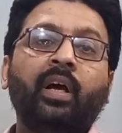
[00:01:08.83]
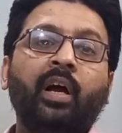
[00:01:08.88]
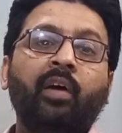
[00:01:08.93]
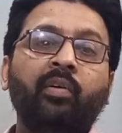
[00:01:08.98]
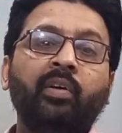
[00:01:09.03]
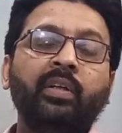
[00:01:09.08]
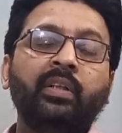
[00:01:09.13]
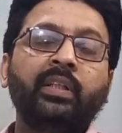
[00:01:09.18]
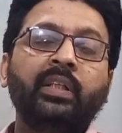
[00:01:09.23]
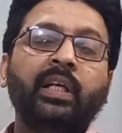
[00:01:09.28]

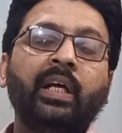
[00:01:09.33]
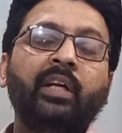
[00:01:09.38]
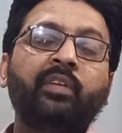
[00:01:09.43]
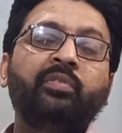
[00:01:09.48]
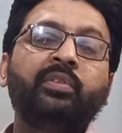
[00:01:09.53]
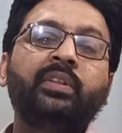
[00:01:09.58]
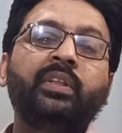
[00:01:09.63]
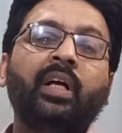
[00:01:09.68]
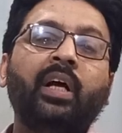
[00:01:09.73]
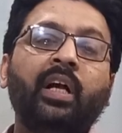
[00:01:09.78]
Our
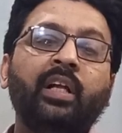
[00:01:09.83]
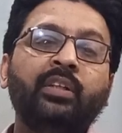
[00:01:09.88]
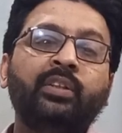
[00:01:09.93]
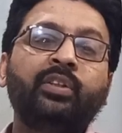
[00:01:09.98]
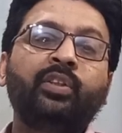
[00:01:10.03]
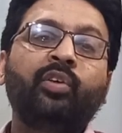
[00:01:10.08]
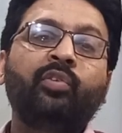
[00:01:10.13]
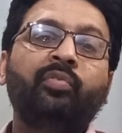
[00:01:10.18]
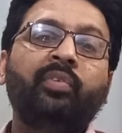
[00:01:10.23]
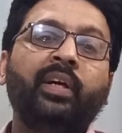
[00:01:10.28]
nerves
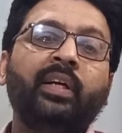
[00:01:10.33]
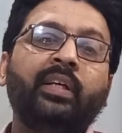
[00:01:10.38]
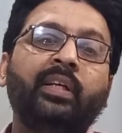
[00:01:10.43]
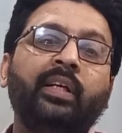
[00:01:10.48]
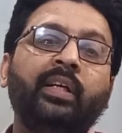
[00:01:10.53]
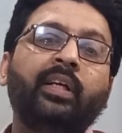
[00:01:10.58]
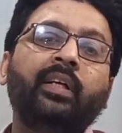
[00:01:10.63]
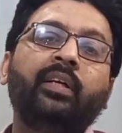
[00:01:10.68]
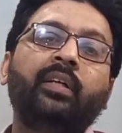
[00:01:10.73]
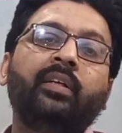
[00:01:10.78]
also
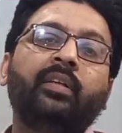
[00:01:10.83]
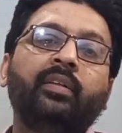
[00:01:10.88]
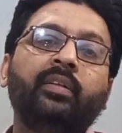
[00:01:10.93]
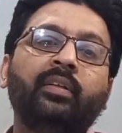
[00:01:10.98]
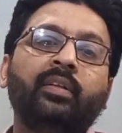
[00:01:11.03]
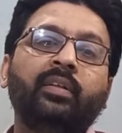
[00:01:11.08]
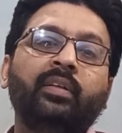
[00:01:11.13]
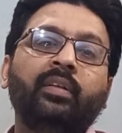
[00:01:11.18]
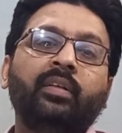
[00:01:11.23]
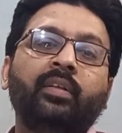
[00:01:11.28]
affected
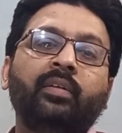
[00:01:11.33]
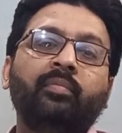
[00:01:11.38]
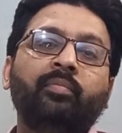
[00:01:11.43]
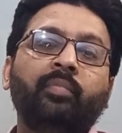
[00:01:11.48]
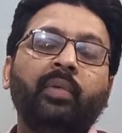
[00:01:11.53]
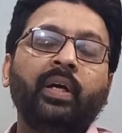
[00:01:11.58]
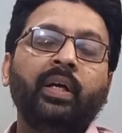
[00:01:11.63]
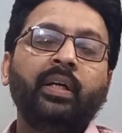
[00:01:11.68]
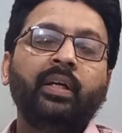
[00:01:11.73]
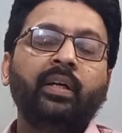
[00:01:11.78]

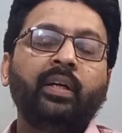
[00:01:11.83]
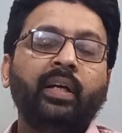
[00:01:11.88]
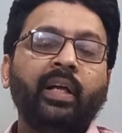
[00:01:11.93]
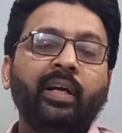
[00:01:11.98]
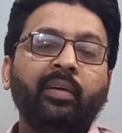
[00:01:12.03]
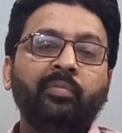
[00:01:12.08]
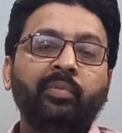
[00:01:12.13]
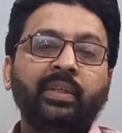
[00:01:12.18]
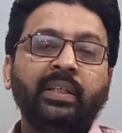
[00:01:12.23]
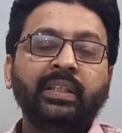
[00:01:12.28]
by
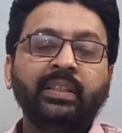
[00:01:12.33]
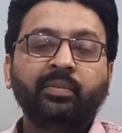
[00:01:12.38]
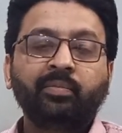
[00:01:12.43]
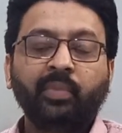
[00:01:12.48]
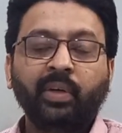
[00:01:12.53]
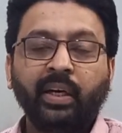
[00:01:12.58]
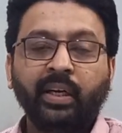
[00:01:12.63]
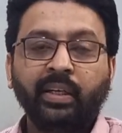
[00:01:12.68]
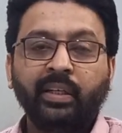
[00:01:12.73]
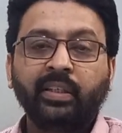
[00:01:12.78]

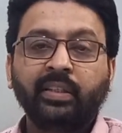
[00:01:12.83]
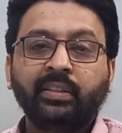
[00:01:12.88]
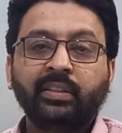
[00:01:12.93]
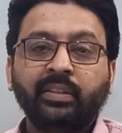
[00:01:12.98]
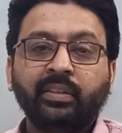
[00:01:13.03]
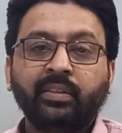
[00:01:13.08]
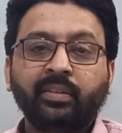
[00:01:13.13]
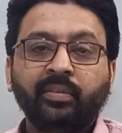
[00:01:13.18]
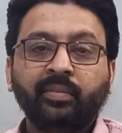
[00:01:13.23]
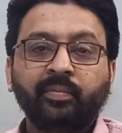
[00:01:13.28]
diabetes mellitus
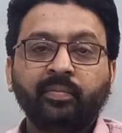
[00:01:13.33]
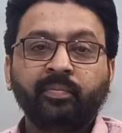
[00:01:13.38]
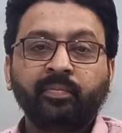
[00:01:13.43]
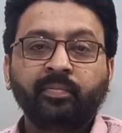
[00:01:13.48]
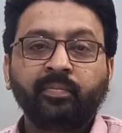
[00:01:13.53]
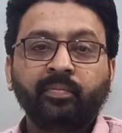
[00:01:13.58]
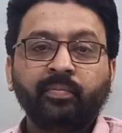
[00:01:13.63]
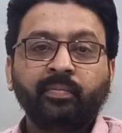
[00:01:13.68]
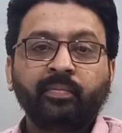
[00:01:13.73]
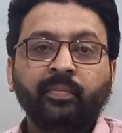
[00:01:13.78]

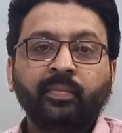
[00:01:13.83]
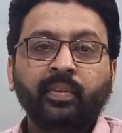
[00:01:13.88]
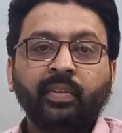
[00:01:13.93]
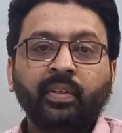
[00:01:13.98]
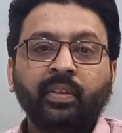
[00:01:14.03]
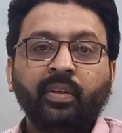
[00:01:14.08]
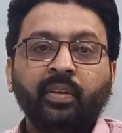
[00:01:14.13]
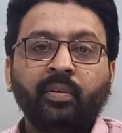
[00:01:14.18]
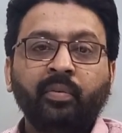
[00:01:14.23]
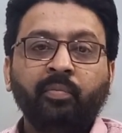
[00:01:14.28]

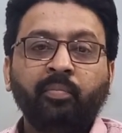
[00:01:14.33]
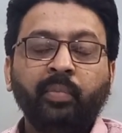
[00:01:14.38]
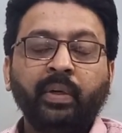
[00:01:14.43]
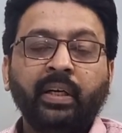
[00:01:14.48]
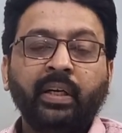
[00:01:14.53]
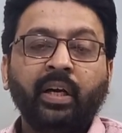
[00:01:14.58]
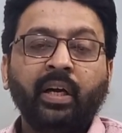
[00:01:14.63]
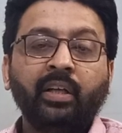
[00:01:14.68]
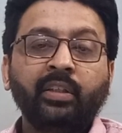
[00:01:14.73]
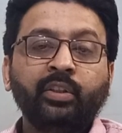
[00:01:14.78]

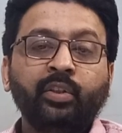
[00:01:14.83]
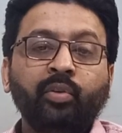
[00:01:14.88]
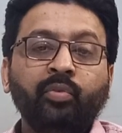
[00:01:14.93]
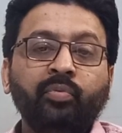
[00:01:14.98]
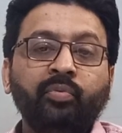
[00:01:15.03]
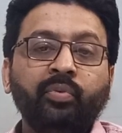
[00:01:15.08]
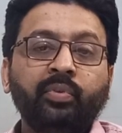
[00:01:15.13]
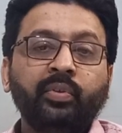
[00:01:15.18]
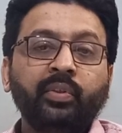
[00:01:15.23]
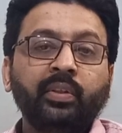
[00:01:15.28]
because
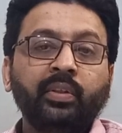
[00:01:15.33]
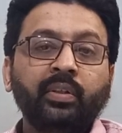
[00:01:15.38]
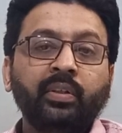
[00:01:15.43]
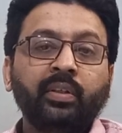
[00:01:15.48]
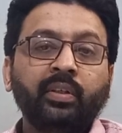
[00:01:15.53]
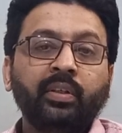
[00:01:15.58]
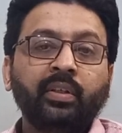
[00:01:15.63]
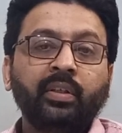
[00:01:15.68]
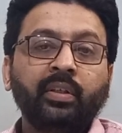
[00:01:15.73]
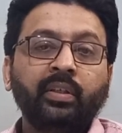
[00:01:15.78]

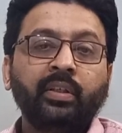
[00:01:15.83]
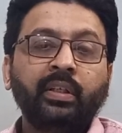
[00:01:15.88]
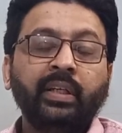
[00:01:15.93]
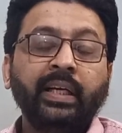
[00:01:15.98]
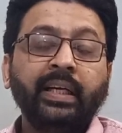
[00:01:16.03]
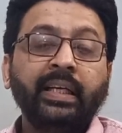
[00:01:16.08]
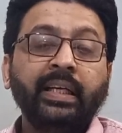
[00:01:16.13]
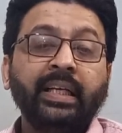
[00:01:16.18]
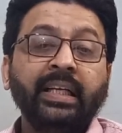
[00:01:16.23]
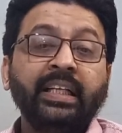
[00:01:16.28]

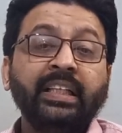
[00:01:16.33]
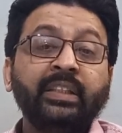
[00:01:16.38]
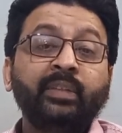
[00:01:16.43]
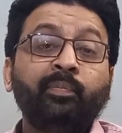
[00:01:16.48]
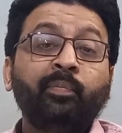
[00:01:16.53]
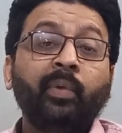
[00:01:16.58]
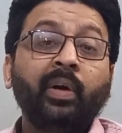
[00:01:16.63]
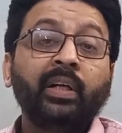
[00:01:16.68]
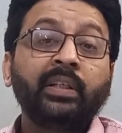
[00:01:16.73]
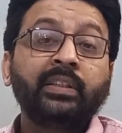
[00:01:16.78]
of
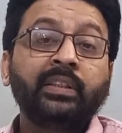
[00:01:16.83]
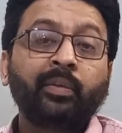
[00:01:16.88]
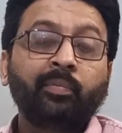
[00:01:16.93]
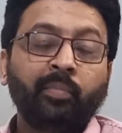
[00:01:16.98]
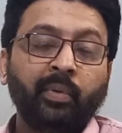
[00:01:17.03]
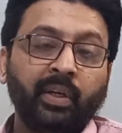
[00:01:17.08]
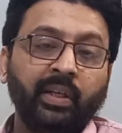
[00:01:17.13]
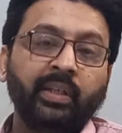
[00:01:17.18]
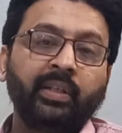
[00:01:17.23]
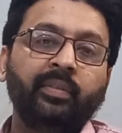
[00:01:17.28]
decreased blood
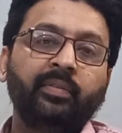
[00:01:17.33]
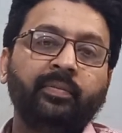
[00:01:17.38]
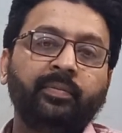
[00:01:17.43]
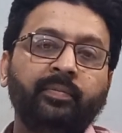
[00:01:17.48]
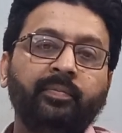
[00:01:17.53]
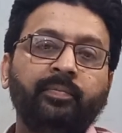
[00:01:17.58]
supply.